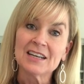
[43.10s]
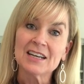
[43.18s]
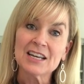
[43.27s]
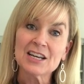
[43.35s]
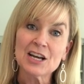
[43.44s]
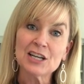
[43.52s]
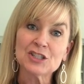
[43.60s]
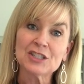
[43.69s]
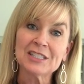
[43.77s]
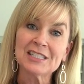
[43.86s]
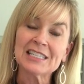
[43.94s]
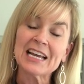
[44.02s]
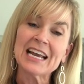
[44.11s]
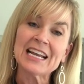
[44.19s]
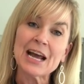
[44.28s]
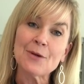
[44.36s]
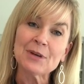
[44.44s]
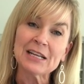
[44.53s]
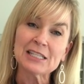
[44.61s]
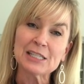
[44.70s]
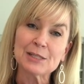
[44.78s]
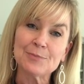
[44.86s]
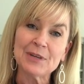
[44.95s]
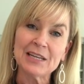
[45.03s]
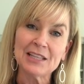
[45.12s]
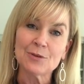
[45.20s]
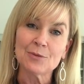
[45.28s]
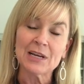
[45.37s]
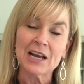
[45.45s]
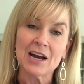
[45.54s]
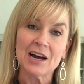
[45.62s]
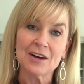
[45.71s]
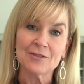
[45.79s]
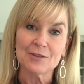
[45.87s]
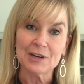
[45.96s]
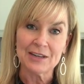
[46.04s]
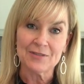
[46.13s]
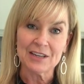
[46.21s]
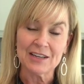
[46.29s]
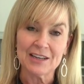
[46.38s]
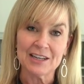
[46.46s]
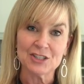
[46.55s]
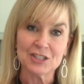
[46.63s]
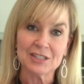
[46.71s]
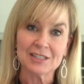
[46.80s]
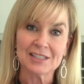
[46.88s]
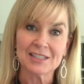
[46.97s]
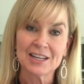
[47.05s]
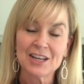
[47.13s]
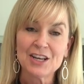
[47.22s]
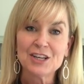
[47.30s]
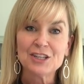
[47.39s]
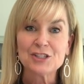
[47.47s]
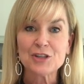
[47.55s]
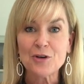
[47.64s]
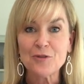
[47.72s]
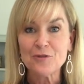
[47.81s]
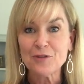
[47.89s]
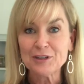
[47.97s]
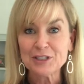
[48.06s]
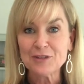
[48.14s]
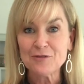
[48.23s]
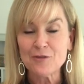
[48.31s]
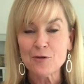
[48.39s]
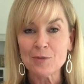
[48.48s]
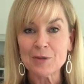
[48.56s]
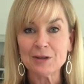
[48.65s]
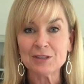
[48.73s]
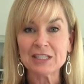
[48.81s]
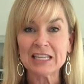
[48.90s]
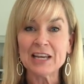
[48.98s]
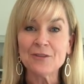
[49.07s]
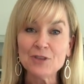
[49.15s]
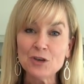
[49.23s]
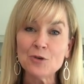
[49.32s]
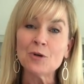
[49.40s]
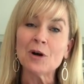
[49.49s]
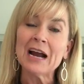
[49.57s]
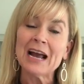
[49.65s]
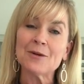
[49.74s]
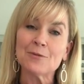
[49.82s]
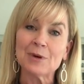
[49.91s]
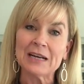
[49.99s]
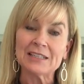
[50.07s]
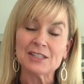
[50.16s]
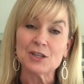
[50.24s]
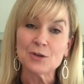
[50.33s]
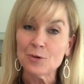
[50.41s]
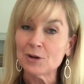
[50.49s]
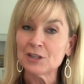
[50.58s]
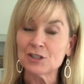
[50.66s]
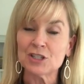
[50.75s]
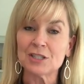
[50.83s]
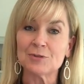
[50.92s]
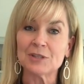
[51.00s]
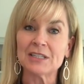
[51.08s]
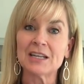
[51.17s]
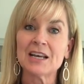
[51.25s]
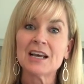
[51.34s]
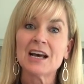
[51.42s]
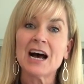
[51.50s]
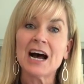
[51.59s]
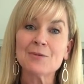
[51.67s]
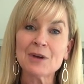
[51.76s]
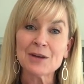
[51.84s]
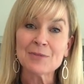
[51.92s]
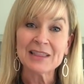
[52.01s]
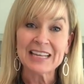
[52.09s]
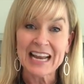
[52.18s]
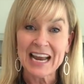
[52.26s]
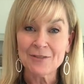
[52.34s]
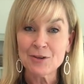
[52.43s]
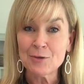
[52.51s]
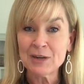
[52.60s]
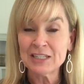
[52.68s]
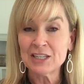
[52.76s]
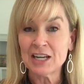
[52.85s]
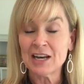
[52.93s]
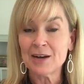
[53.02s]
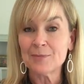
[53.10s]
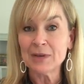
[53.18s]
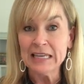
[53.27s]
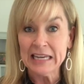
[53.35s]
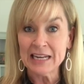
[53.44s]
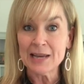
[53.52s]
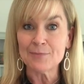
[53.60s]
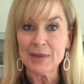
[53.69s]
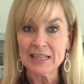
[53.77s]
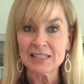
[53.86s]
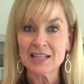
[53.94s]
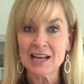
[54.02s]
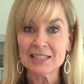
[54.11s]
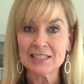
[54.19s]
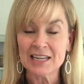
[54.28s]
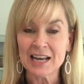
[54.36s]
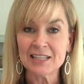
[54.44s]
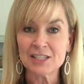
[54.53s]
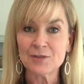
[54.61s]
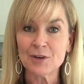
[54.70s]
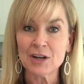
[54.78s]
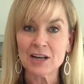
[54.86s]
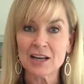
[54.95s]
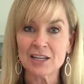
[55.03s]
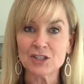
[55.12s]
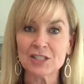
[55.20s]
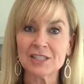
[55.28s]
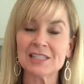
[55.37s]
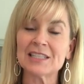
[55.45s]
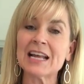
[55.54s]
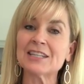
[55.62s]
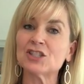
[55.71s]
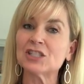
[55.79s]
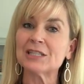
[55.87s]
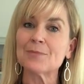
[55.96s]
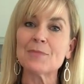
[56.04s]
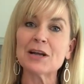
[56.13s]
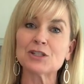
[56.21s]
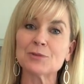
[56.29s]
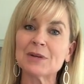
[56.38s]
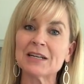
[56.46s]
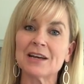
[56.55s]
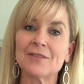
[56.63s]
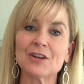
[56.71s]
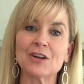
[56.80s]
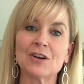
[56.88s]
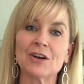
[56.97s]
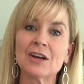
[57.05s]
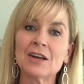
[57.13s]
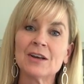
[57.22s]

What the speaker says: concussions and how we can speed the recovery of concussions. So first and foremost, if you are at risk, you or your children, I recommend that everyone get a baseline test for concussions, and that is just a measurement of your